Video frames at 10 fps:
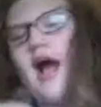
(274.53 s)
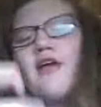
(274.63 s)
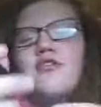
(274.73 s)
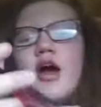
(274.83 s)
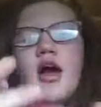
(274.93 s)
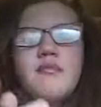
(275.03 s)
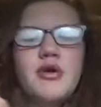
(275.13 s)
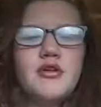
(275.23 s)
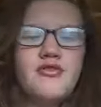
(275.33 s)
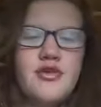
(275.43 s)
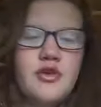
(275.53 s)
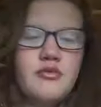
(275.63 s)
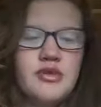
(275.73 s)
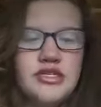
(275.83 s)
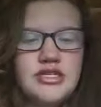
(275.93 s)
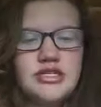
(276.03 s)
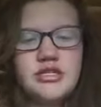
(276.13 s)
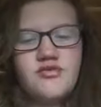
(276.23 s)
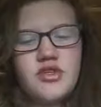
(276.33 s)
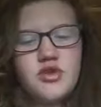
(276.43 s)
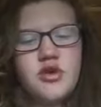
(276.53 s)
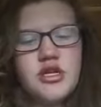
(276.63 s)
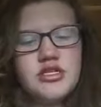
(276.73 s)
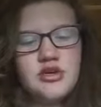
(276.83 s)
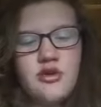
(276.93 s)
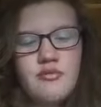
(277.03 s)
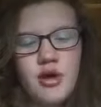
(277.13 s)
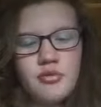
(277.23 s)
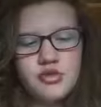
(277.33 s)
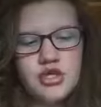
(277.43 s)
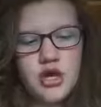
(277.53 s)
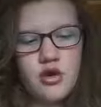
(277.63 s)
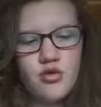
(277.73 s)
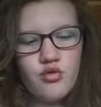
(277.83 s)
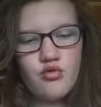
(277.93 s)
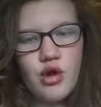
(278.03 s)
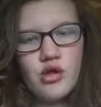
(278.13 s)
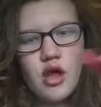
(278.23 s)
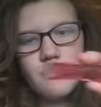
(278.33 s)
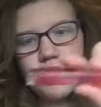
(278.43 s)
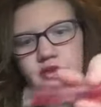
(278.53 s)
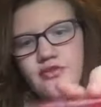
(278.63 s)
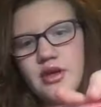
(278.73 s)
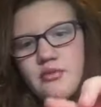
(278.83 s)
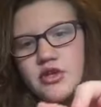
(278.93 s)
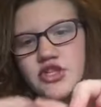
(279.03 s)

I've got perfume. This is Victoria's Secret Bombshell Roll-On Perfume,